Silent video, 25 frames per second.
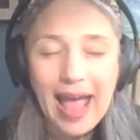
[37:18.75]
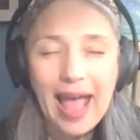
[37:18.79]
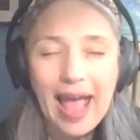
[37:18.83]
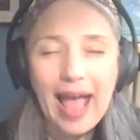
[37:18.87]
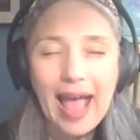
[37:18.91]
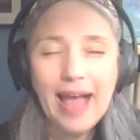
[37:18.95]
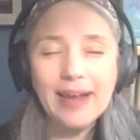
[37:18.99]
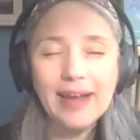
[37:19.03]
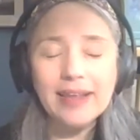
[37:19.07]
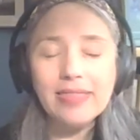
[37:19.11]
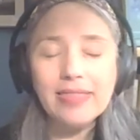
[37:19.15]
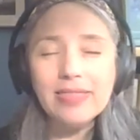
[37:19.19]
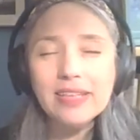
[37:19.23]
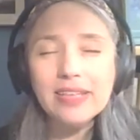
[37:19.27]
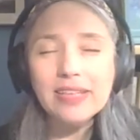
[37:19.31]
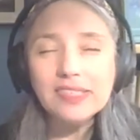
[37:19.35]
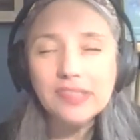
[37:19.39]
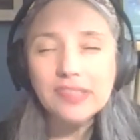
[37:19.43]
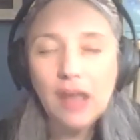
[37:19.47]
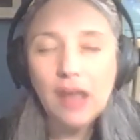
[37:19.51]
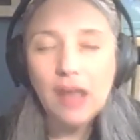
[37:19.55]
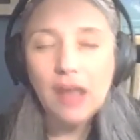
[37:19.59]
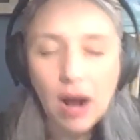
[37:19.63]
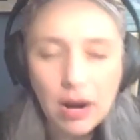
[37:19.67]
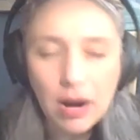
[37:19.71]
And in this
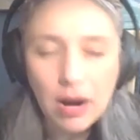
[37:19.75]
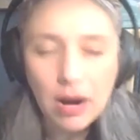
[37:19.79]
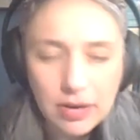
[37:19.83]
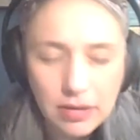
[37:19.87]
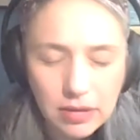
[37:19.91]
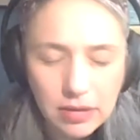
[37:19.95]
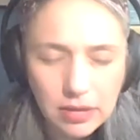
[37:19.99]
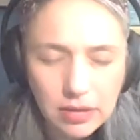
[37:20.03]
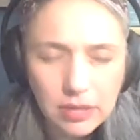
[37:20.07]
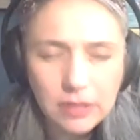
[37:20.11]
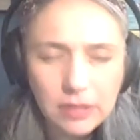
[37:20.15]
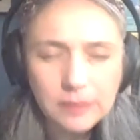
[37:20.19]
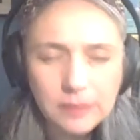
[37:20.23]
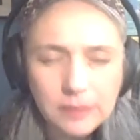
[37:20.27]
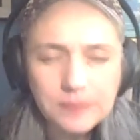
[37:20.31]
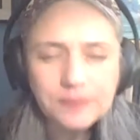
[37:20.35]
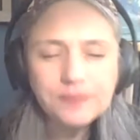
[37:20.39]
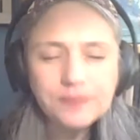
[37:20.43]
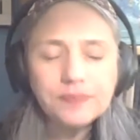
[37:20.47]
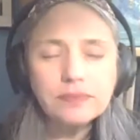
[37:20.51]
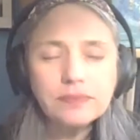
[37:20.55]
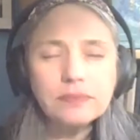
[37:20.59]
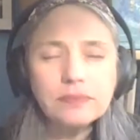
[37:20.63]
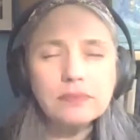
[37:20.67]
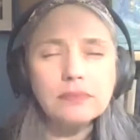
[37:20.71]
article,
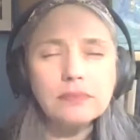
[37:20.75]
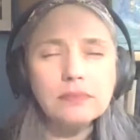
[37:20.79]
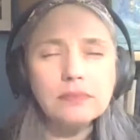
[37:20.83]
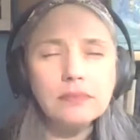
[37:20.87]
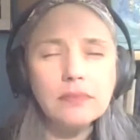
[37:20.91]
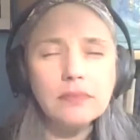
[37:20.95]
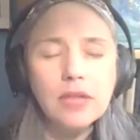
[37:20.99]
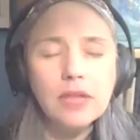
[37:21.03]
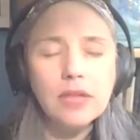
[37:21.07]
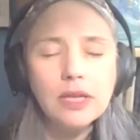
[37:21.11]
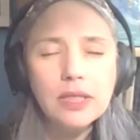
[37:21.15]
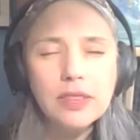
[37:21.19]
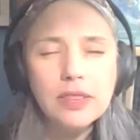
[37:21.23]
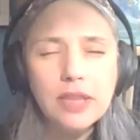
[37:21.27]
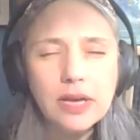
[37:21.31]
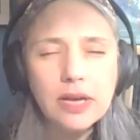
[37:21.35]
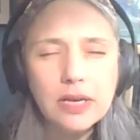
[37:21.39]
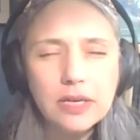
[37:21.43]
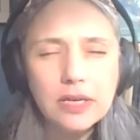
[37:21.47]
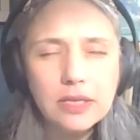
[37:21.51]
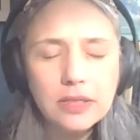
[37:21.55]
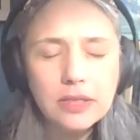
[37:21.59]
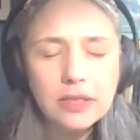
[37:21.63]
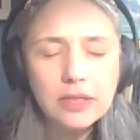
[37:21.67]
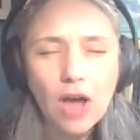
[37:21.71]

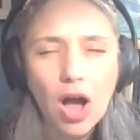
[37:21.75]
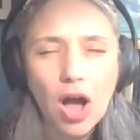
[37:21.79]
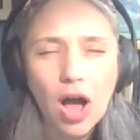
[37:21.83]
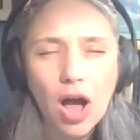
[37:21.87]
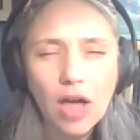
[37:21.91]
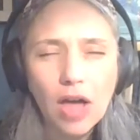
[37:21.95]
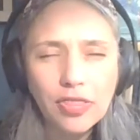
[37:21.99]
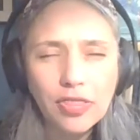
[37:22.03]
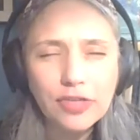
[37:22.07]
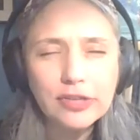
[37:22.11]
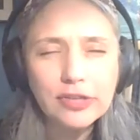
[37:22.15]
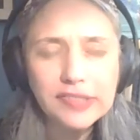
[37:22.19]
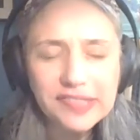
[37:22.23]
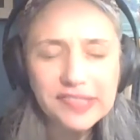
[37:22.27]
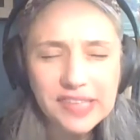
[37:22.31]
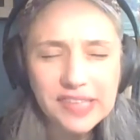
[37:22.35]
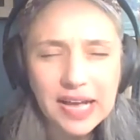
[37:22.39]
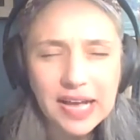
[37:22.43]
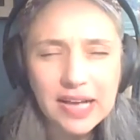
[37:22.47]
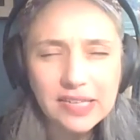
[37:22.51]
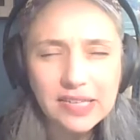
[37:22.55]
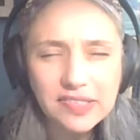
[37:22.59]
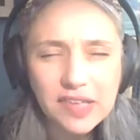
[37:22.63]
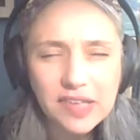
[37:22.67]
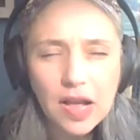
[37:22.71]
the, the author
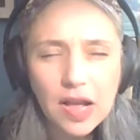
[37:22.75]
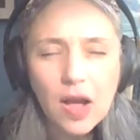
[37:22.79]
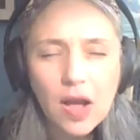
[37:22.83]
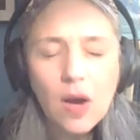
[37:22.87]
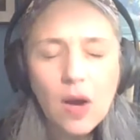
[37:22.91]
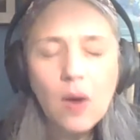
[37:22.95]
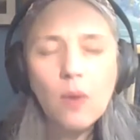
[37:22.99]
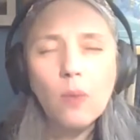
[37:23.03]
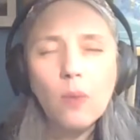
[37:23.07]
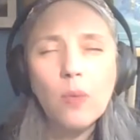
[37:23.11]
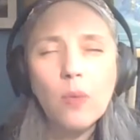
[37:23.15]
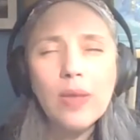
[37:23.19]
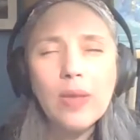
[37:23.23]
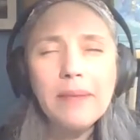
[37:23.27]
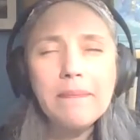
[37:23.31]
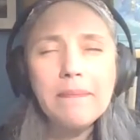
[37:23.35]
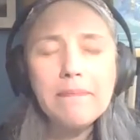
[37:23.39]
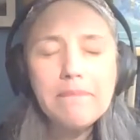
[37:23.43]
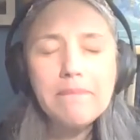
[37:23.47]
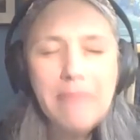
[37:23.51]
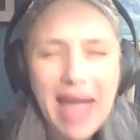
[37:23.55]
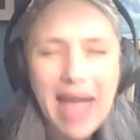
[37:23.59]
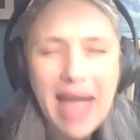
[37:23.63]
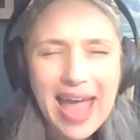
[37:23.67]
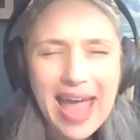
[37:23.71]
says, we
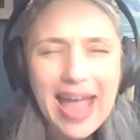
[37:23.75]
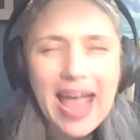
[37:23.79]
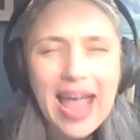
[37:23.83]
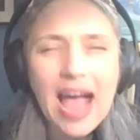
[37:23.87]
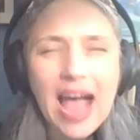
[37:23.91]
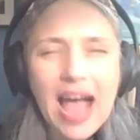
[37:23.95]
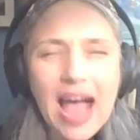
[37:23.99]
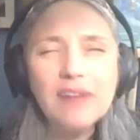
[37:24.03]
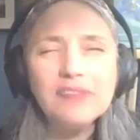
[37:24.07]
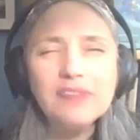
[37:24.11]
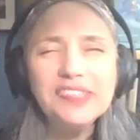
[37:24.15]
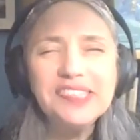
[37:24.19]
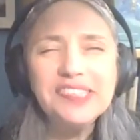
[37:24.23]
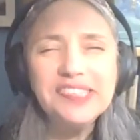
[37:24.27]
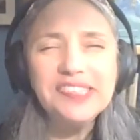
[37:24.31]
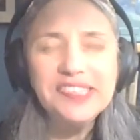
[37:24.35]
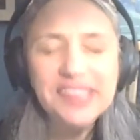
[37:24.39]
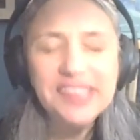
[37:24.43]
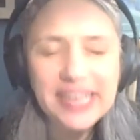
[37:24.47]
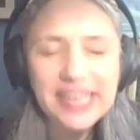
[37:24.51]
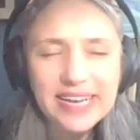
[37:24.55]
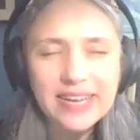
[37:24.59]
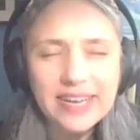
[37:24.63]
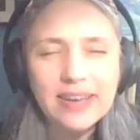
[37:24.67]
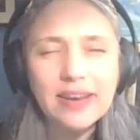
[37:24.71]
may have
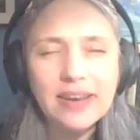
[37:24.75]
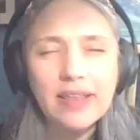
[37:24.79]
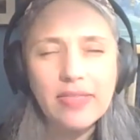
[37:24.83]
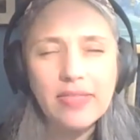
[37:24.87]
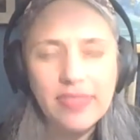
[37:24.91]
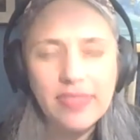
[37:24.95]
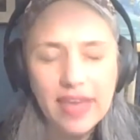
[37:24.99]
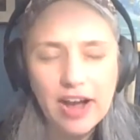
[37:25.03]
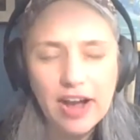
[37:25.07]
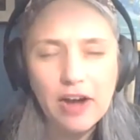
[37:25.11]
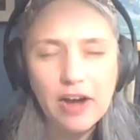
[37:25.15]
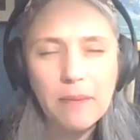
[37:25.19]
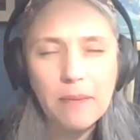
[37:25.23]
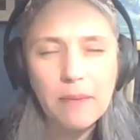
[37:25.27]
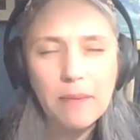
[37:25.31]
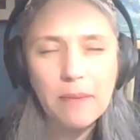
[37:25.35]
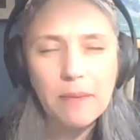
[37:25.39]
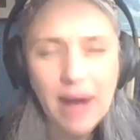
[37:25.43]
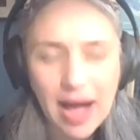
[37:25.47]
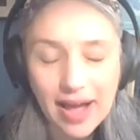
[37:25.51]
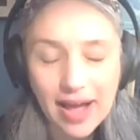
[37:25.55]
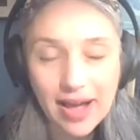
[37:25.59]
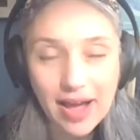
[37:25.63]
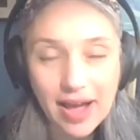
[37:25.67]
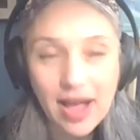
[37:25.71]
sinned
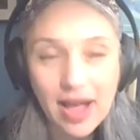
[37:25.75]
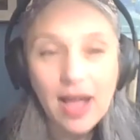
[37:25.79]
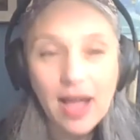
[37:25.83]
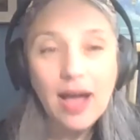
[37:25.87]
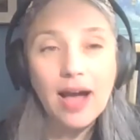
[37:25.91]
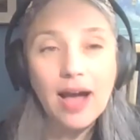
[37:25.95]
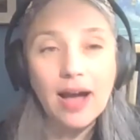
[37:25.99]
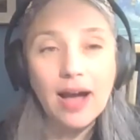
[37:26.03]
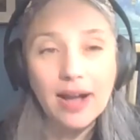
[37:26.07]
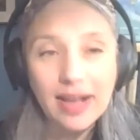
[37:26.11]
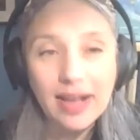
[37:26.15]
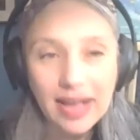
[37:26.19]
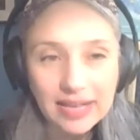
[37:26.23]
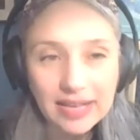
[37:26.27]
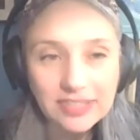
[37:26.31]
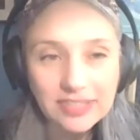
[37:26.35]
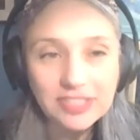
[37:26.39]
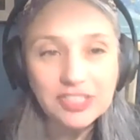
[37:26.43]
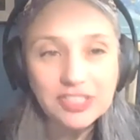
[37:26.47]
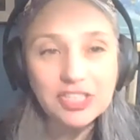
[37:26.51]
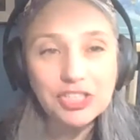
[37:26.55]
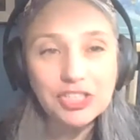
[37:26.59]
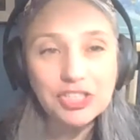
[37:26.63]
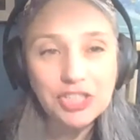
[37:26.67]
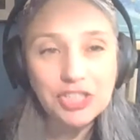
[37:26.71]
thereby
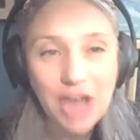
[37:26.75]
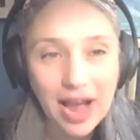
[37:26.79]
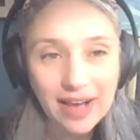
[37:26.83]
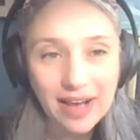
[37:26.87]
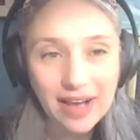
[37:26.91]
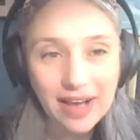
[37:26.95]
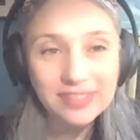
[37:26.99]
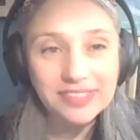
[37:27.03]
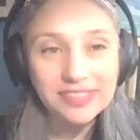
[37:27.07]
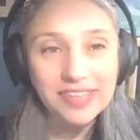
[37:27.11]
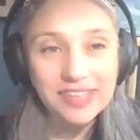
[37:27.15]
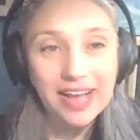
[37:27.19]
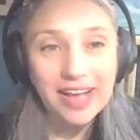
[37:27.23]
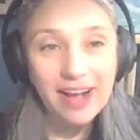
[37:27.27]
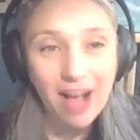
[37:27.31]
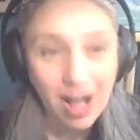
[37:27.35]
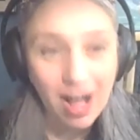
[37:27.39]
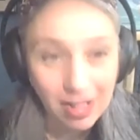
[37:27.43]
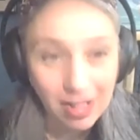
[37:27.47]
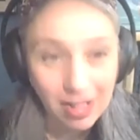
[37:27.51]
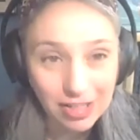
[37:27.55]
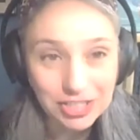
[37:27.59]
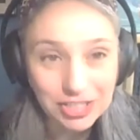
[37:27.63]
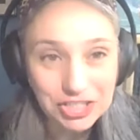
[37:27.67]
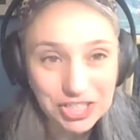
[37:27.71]
against child
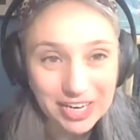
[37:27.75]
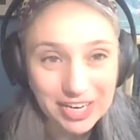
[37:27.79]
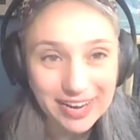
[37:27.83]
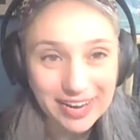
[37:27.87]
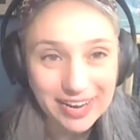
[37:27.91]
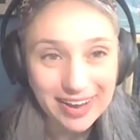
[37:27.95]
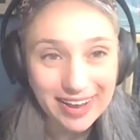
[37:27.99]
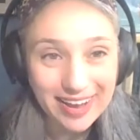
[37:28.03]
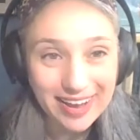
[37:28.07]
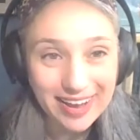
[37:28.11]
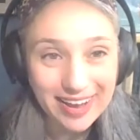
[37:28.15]
psychology